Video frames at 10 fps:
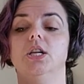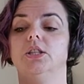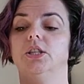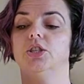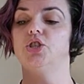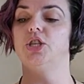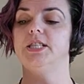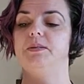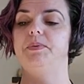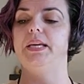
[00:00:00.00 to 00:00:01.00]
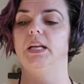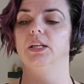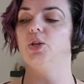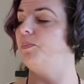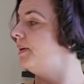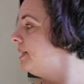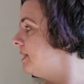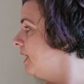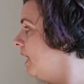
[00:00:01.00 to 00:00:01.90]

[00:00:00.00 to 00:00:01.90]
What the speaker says: they'll just be a little bit,